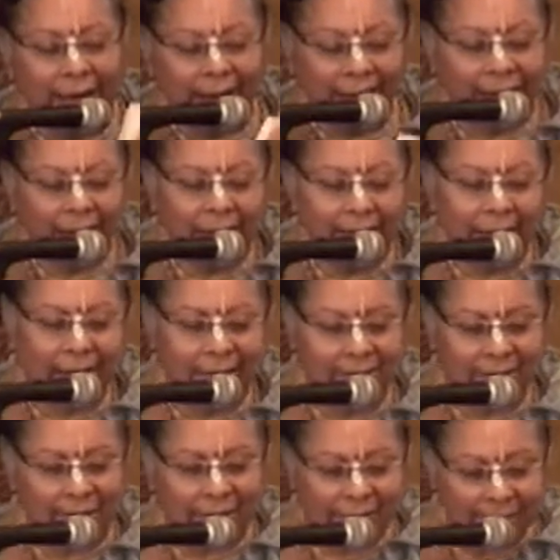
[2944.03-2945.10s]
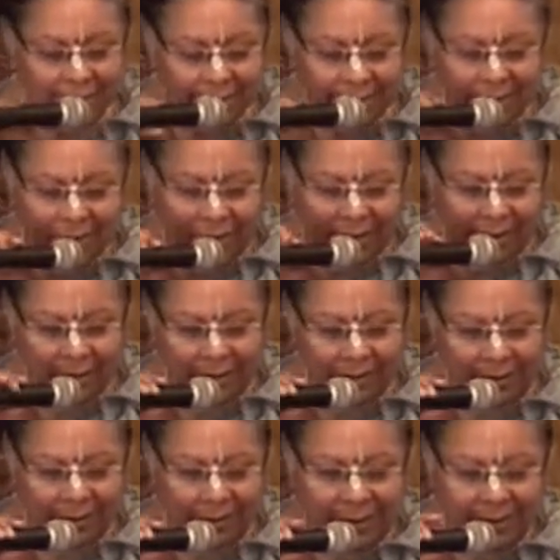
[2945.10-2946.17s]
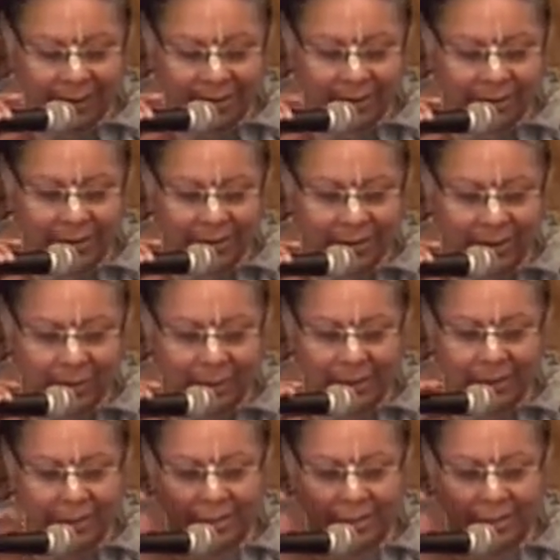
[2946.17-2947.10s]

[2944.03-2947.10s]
And I saw this little article, and it's really sweet.